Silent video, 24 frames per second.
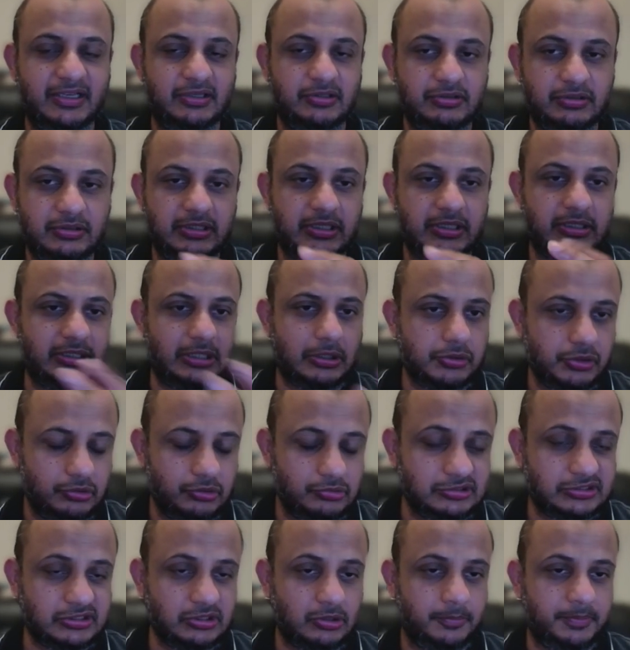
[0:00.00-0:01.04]
learn how to
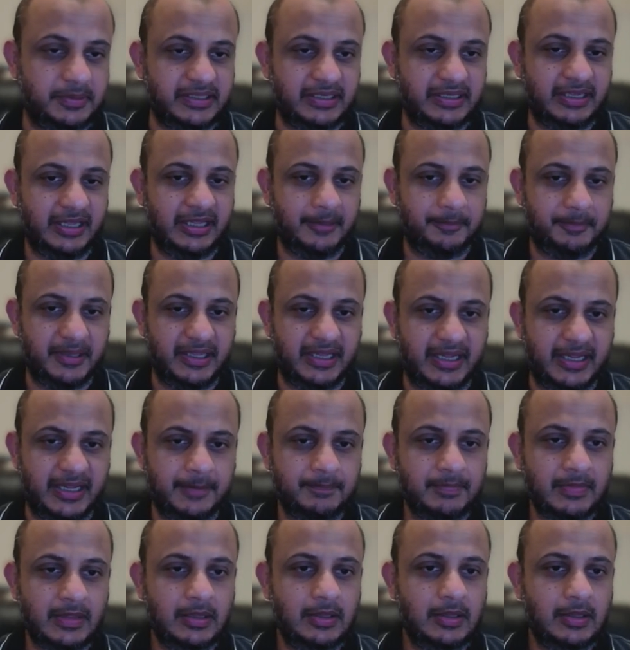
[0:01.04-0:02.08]
use the OpenAI API,
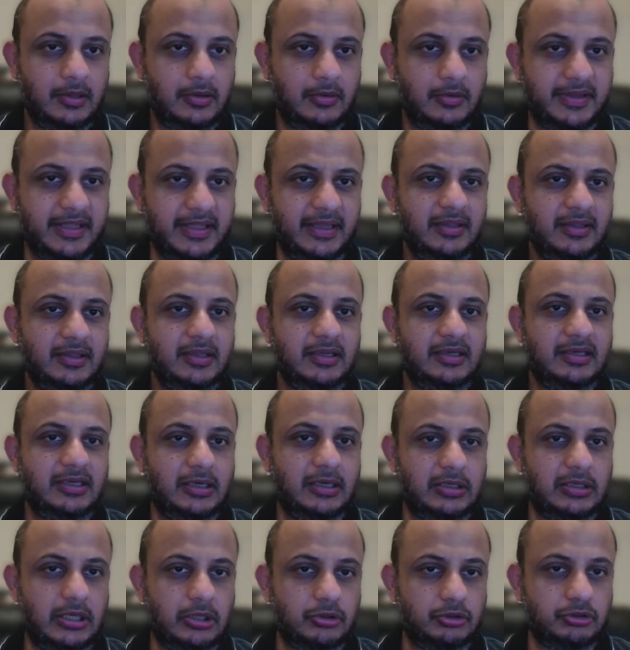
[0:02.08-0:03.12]
okay?
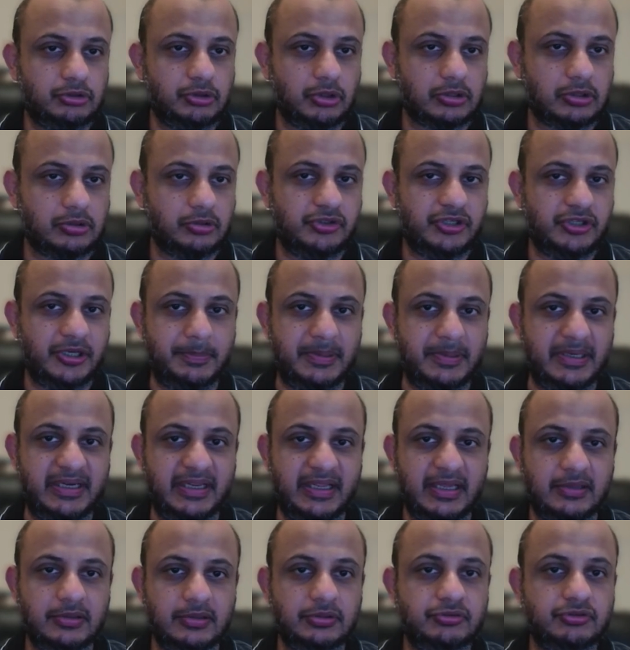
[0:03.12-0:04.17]
Learn how to talk to
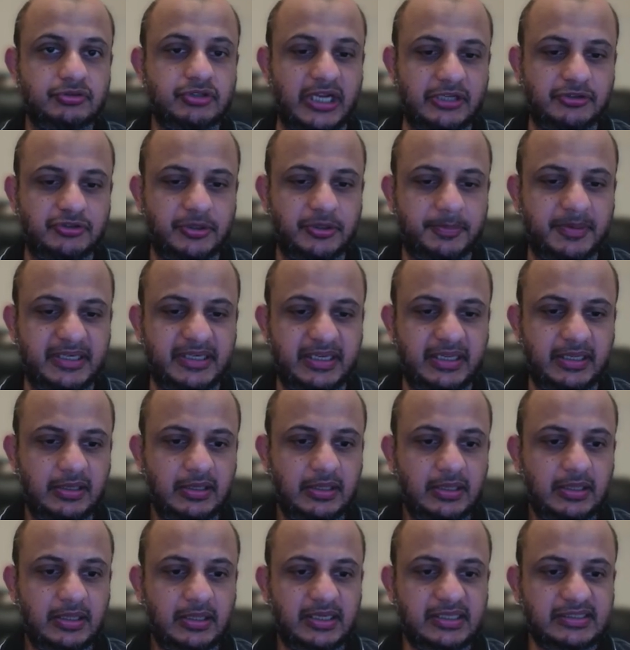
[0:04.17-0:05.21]
GPT, ChatGPT,
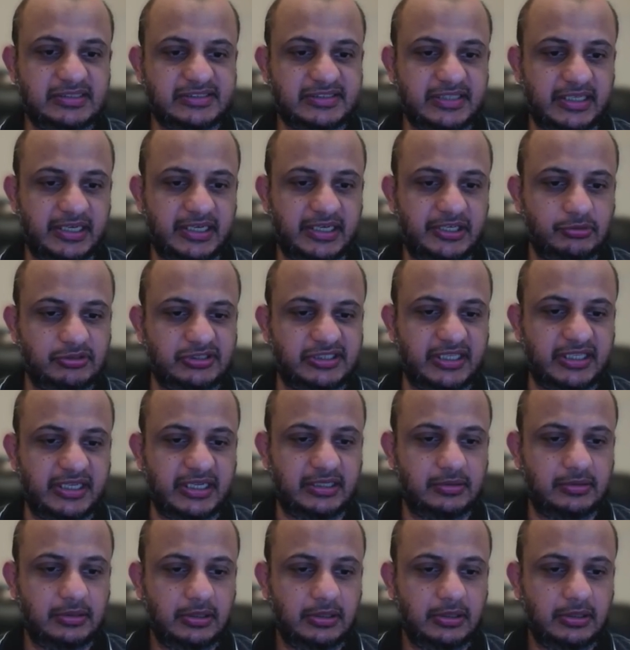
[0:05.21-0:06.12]
and start using it